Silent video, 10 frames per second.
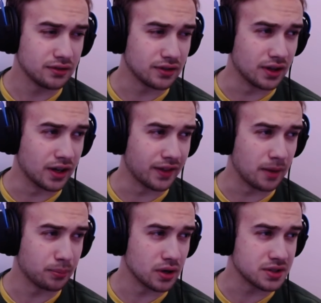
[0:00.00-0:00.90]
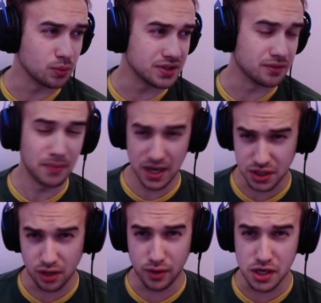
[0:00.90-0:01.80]
That person was of my
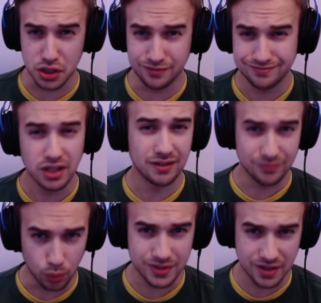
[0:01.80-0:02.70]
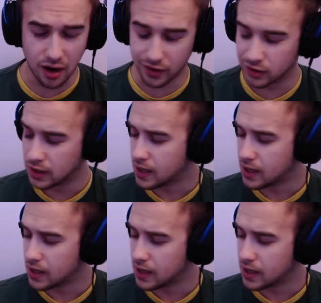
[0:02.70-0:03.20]
generation. We're sorry.